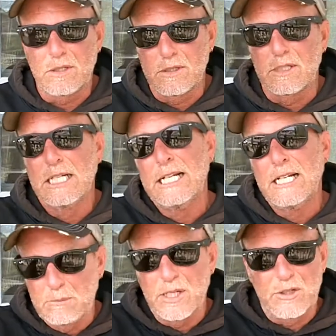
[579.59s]
Because
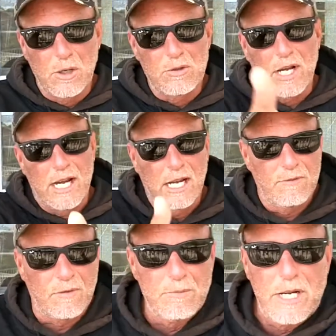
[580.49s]
my shows I
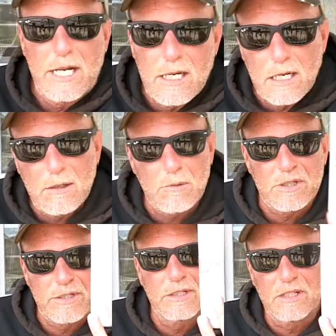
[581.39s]
had from here
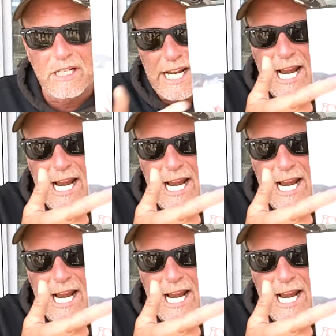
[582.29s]
were still